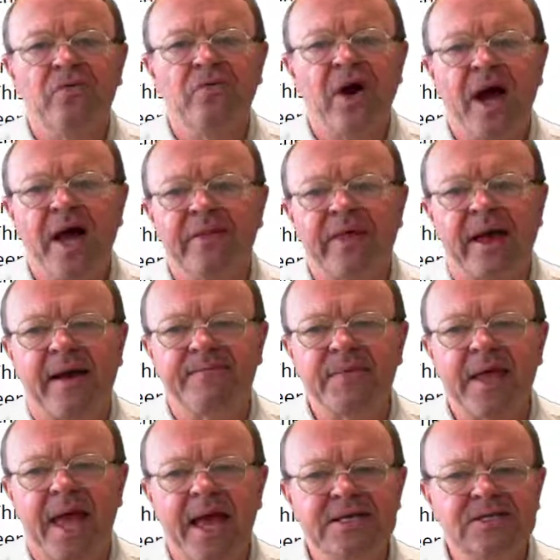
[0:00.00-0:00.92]
Rather,
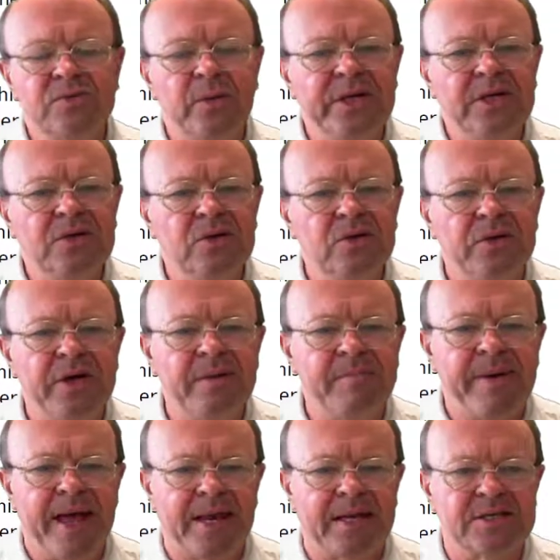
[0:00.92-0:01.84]
as we look at
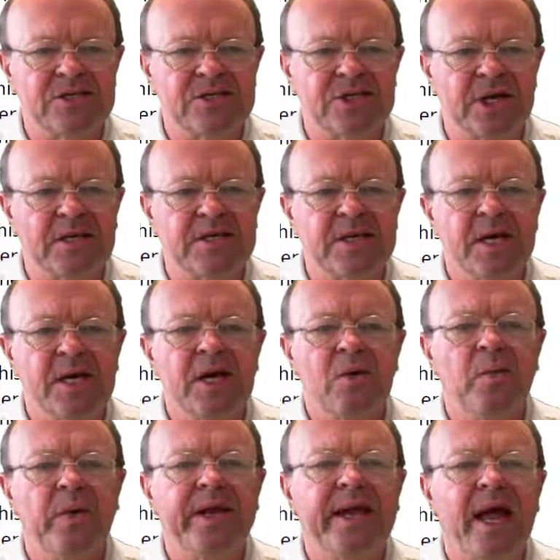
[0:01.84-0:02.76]
a balance sheet,
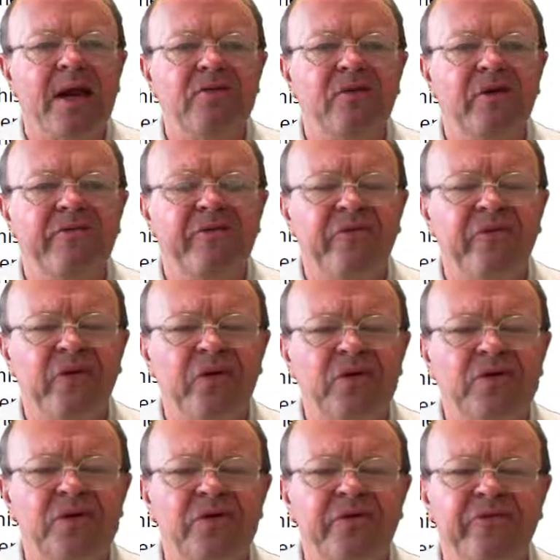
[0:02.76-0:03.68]
we can
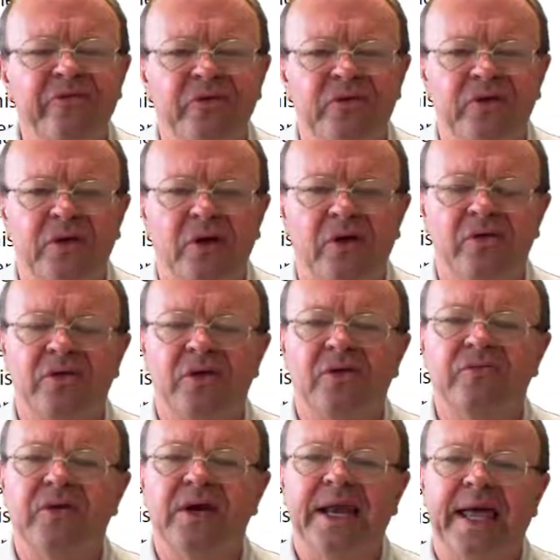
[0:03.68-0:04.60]
refer to the footnote
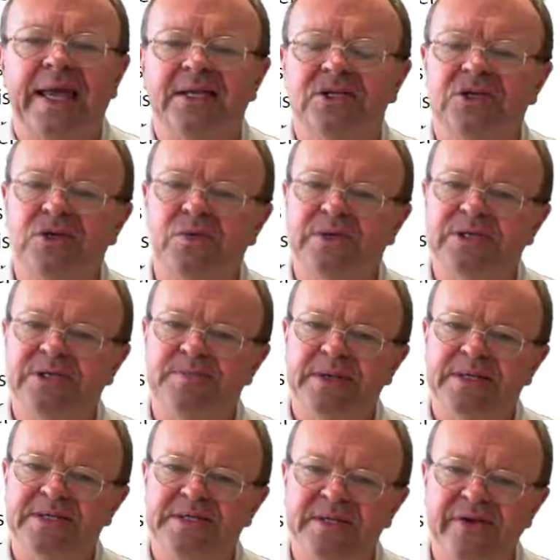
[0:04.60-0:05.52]
that relates to a
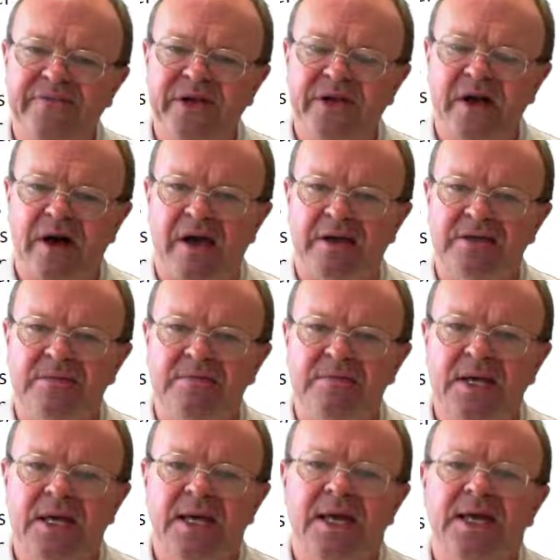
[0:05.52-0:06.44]
specific
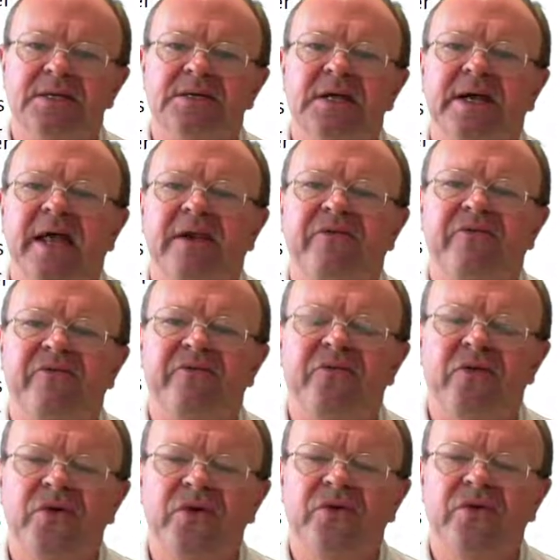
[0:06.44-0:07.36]
item to get
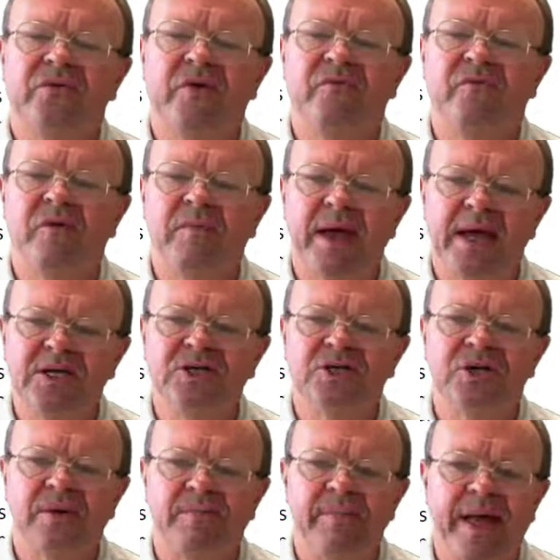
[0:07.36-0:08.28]
further
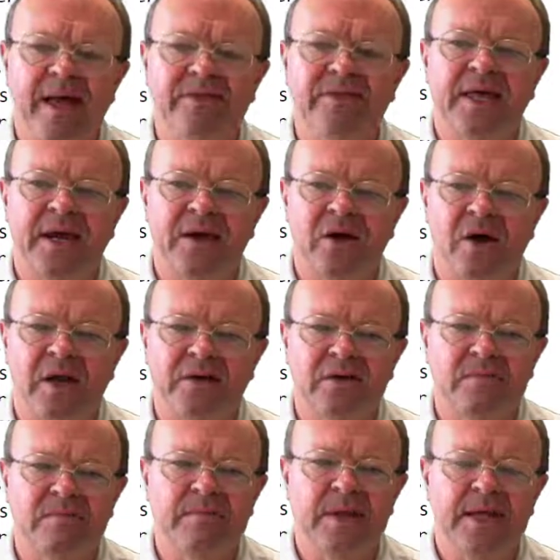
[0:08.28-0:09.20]
information about that
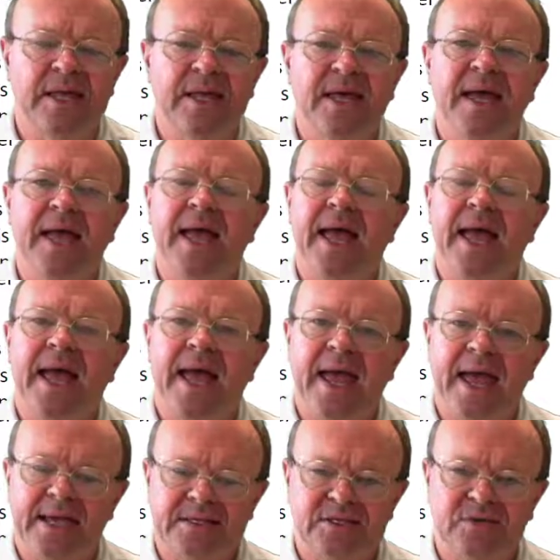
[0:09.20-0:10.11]
item
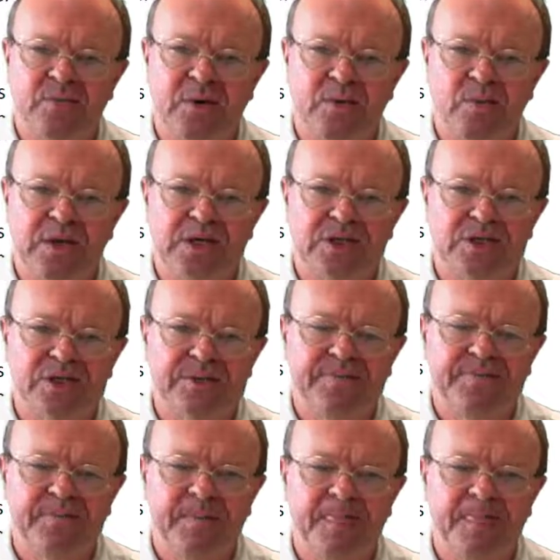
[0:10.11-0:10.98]
as we wish.